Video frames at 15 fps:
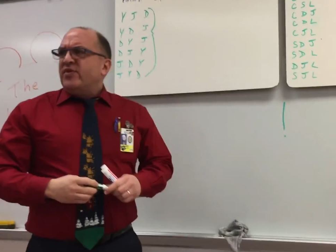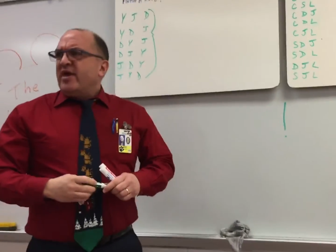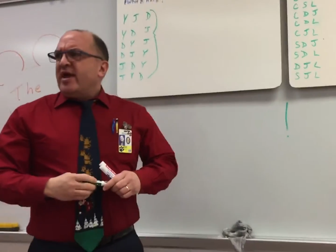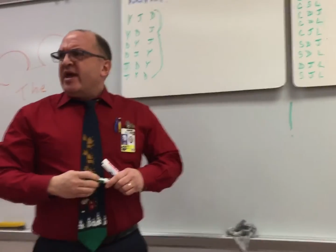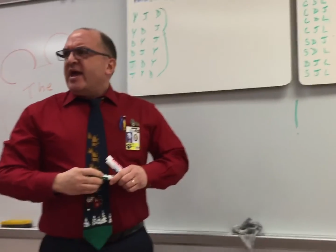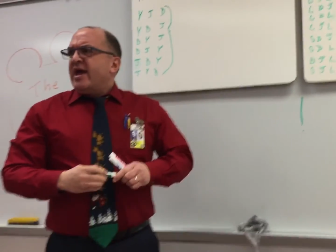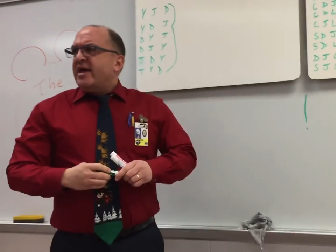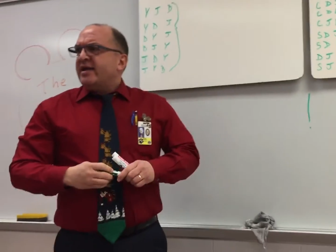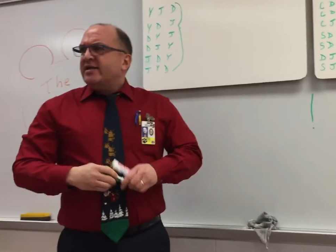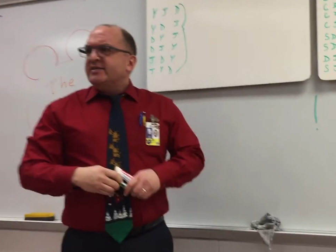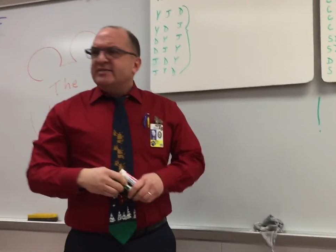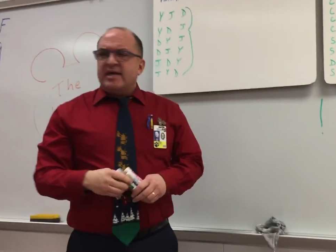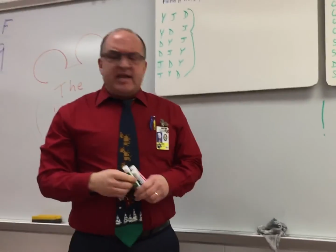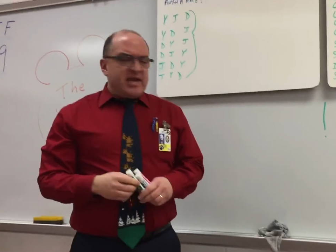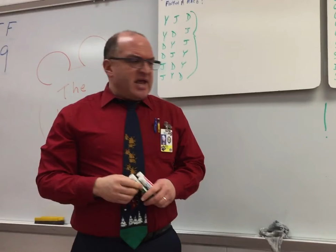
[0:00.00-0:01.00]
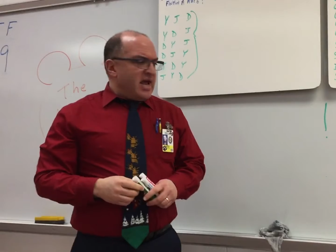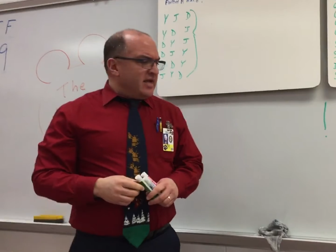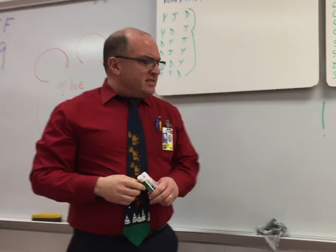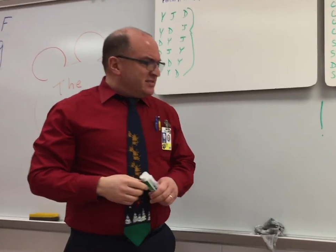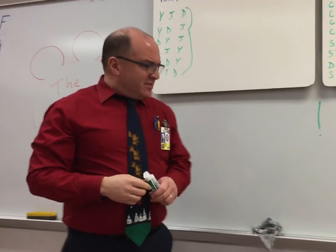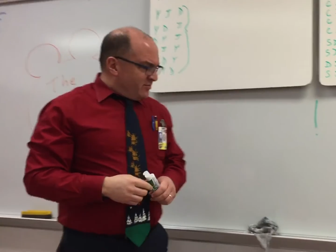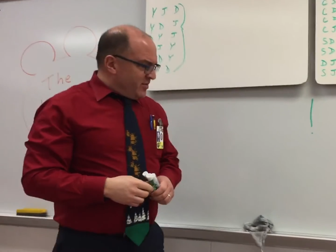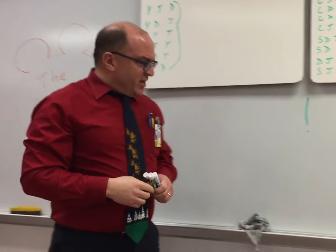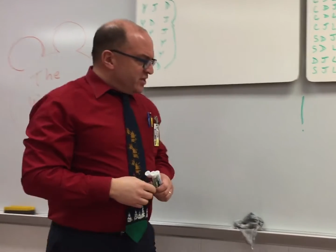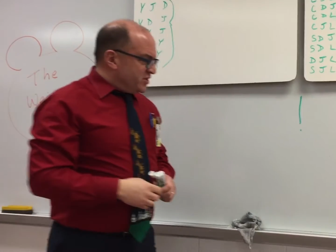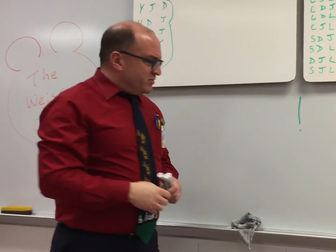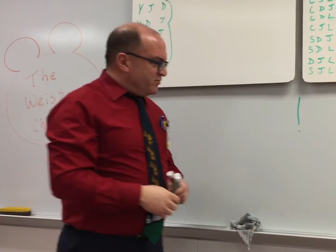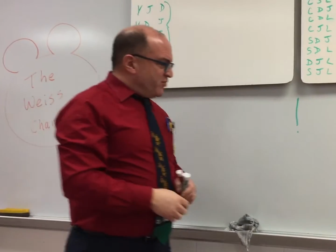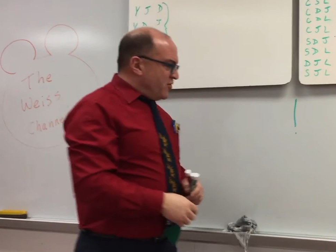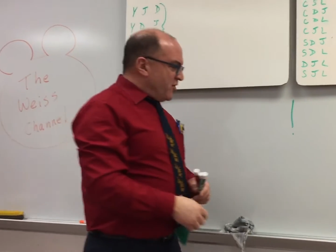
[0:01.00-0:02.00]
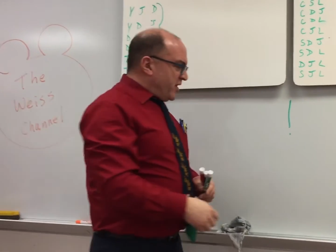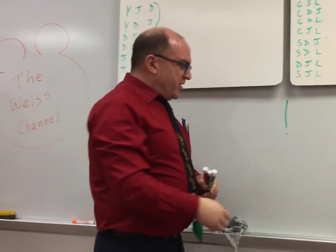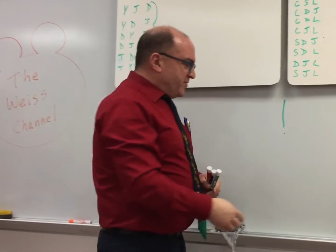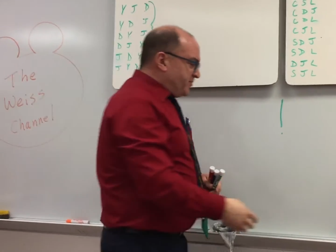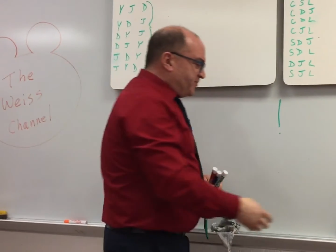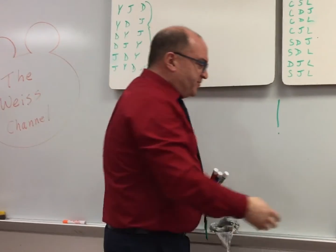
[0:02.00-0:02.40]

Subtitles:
What the heck is that exclamation point?